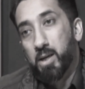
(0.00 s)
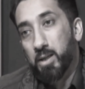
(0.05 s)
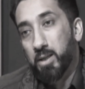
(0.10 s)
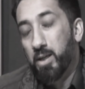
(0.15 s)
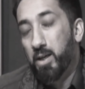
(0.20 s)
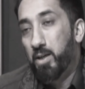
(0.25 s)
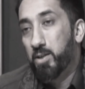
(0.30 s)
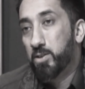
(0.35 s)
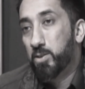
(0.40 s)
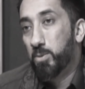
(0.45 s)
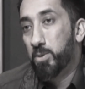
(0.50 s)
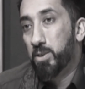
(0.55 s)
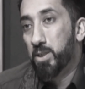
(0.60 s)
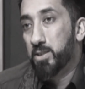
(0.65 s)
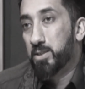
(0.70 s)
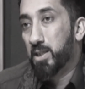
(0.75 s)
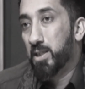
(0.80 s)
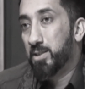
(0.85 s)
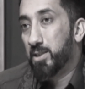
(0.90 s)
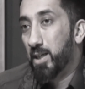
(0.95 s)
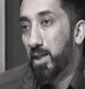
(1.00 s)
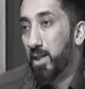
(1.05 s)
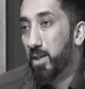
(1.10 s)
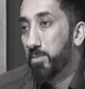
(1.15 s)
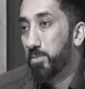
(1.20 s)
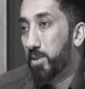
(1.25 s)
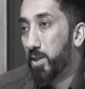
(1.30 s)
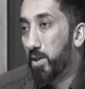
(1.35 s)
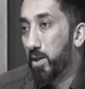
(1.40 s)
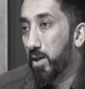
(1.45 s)
Allah Azza wa Jal says,
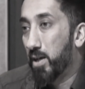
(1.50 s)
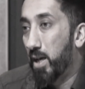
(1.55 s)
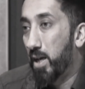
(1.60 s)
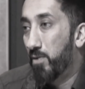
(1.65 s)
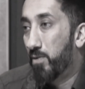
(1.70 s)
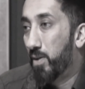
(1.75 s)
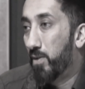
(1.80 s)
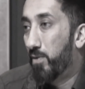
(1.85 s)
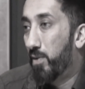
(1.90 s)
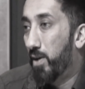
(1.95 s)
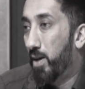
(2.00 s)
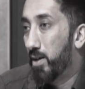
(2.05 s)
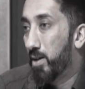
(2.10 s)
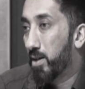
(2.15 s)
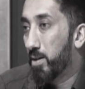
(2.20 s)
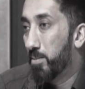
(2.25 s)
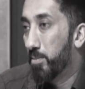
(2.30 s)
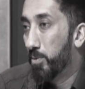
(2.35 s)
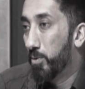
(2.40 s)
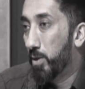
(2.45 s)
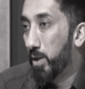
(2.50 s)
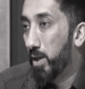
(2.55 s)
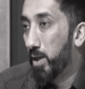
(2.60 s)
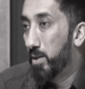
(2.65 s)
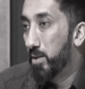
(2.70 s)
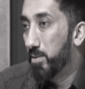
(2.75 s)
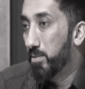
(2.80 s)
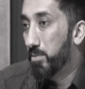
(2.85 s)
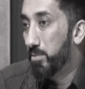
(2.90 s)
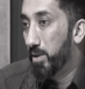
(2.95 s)
"Alam tara kayfa fa'ala
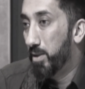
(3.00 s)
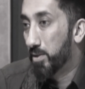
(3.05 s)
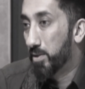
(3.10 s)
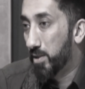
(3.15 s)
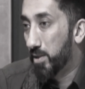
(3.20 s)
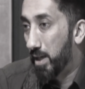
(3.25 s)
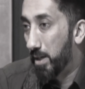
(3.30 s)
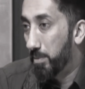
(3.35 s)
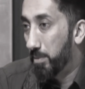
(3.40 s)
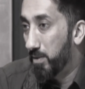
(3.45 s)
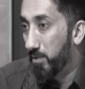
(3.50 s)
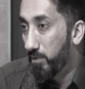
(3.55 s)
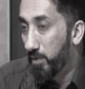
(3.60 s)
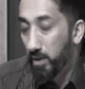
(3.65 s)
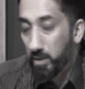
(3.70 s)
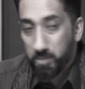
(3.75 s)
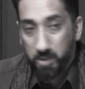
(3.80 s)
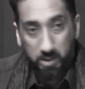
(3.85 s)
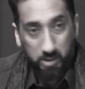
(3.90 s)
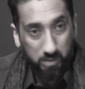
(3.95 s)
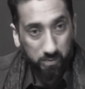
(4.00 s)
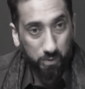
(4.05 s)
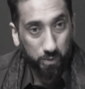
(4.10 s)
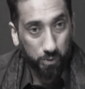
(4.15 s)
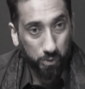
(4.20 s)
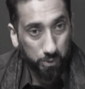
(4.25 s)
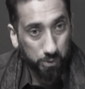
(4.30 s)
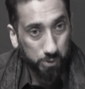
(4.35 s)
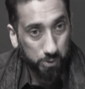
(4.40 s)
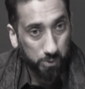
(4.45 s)
rabbuka bi ashabil fil." Many of you
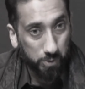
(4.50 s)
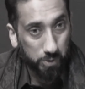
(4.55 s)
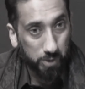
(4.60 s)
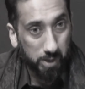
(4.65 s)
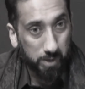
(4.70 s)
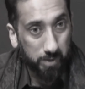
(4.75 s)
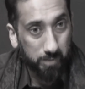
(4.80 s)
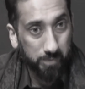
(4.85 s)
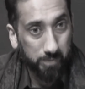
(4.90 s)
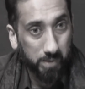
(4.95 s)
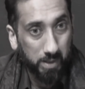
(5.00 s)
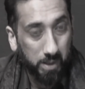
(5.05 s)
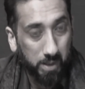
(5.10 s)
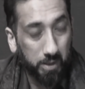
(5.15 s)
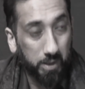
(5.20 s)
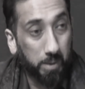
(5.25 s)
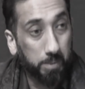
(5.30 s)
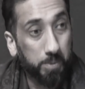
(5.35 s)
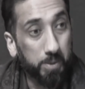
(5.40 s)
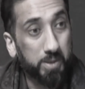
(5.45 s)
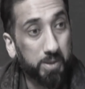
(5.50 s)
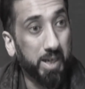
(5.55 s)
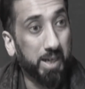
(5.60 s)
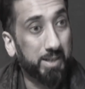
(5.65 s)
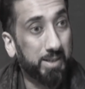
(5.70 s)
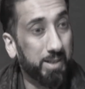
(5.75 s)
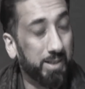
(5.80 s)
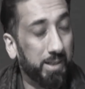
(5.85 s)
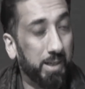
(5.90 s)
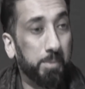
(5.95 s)
know the surah. Allah
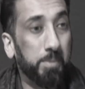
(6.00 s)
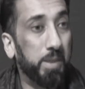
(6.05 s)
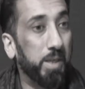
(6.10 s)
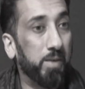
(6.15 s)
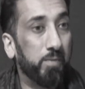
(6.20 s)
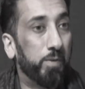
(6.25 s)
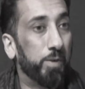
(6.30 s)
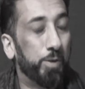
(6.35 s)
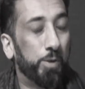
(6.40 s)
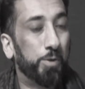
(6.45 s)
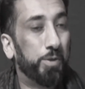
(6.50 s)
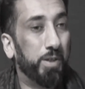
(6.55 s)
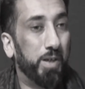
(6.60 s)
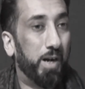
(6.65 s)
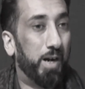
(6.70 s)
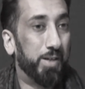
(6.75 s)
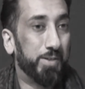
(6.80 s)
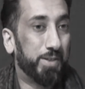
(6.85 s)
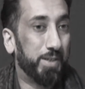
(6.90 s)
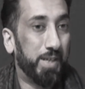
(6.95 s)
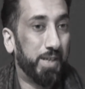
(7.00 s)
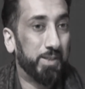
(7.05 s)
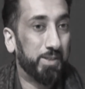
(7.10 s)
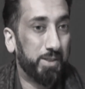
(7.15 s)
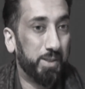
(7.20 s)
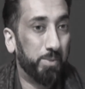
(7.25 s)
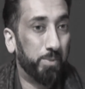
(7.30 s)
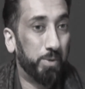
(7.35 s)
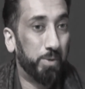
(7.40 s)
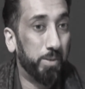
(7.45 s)
protected them even though the odds
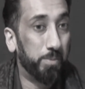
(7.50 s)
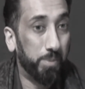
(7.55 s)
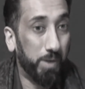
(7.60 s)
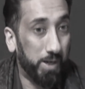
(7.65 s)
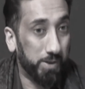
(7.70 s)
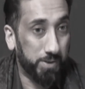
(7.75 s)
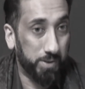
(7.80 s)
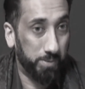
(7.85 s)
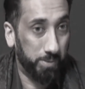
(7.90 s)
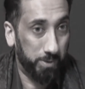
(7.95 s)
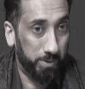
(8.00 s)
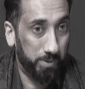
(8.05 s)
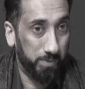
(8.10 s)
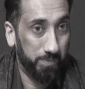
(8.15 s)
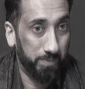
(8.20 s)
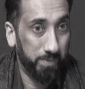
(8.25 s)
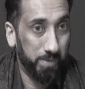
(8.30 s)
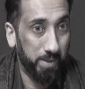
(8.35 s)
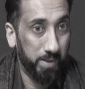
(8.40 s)
against them were impossible.